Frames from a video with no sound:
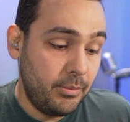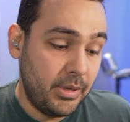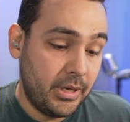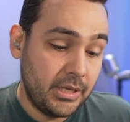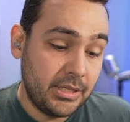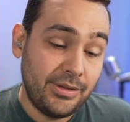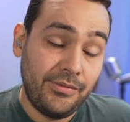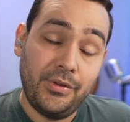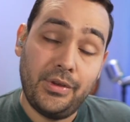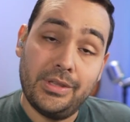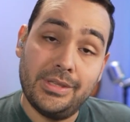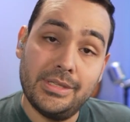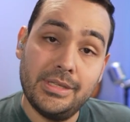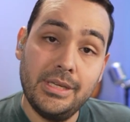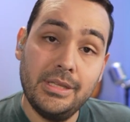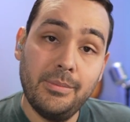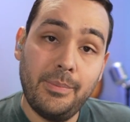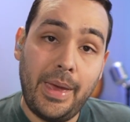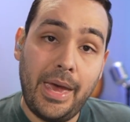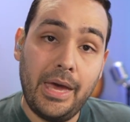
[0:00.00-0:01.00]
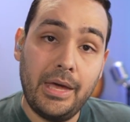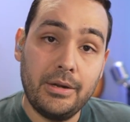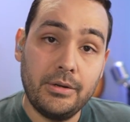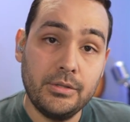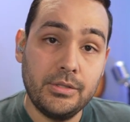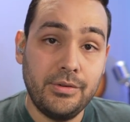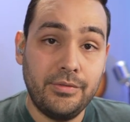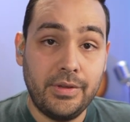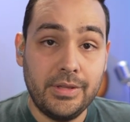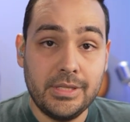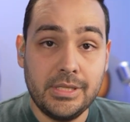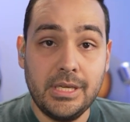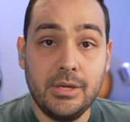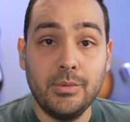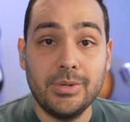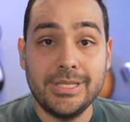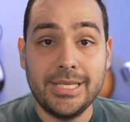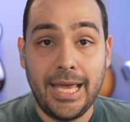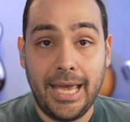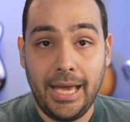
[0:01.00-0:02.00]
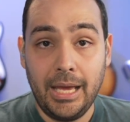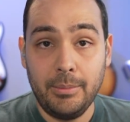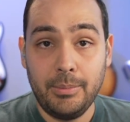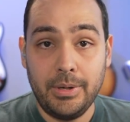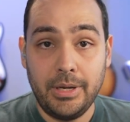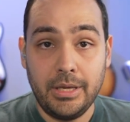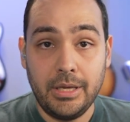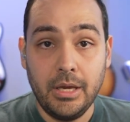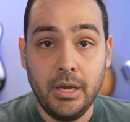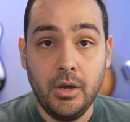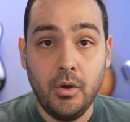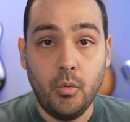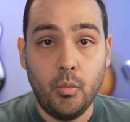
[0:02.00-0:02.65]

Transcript: because if you can see the patterns, if you can see what's happening,